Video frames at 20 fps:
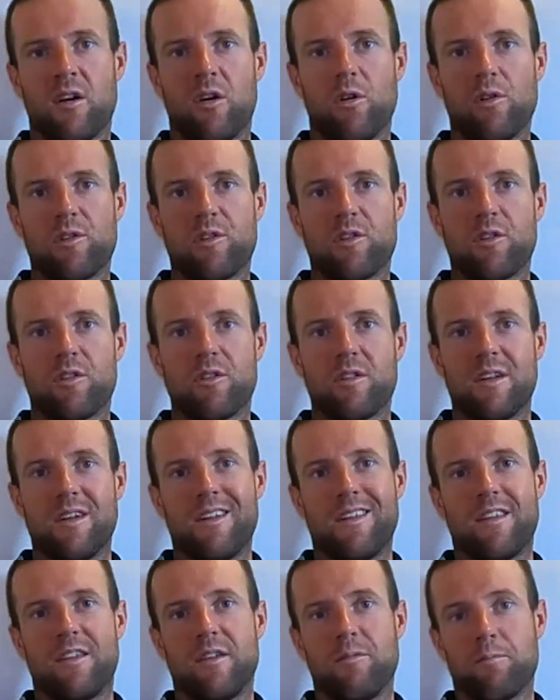also
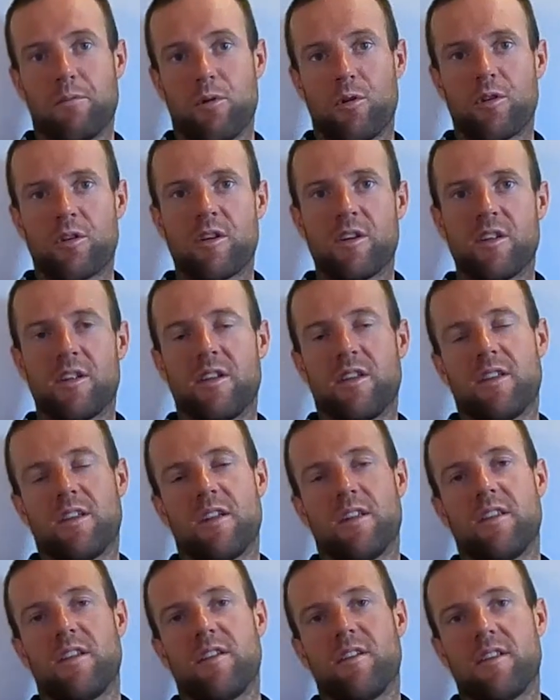it's important
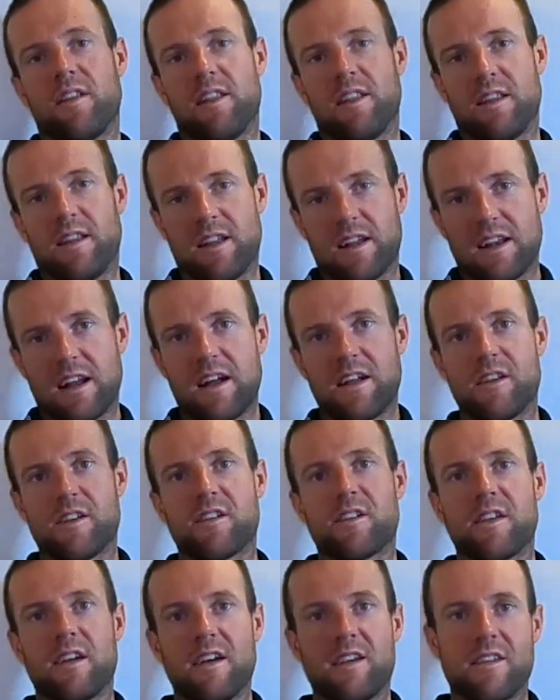that the glider
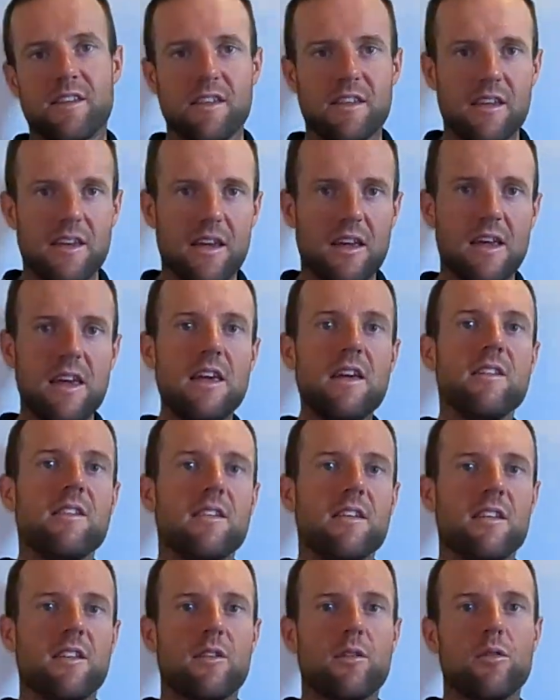stays
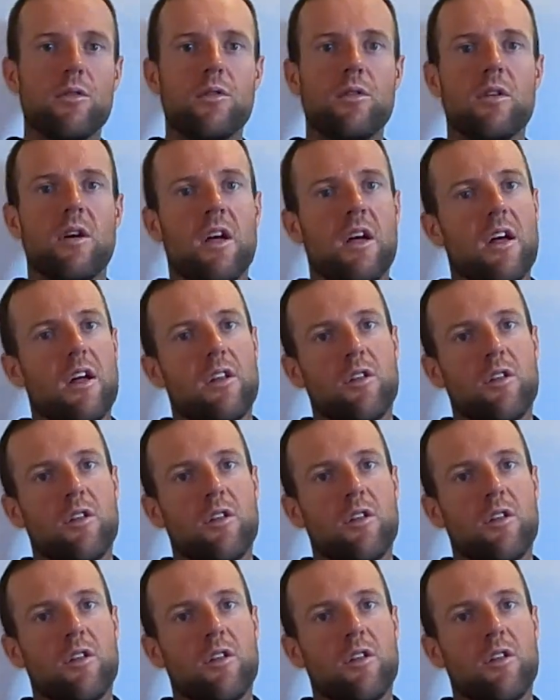easy to